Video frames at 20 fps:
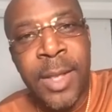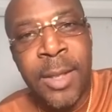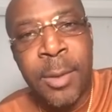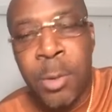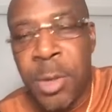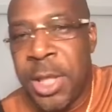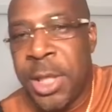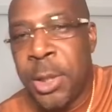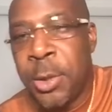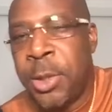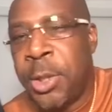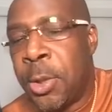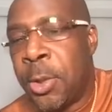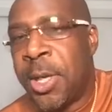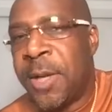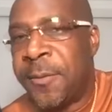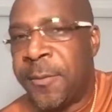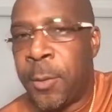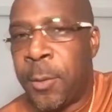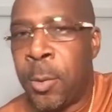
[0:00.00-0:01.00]
What are you
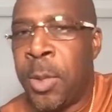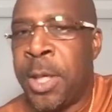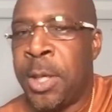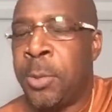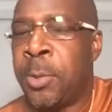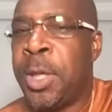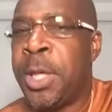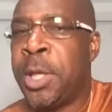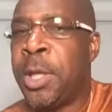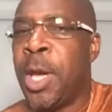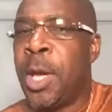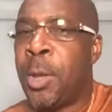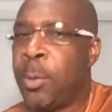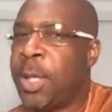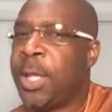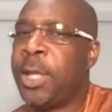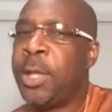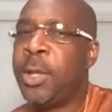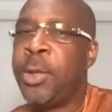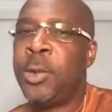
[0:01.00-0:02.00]
doing it for? What are you
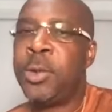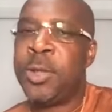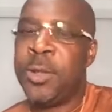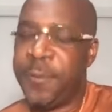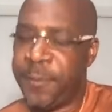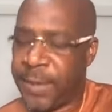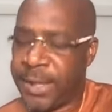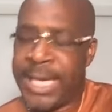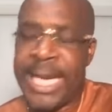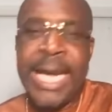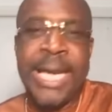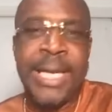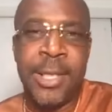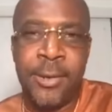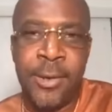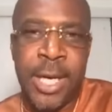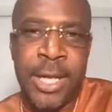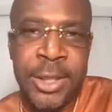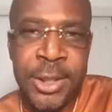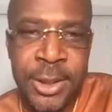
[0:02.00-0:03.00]
using it for? Candy
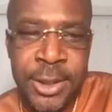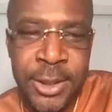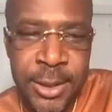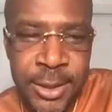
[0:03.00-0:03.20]
Crush?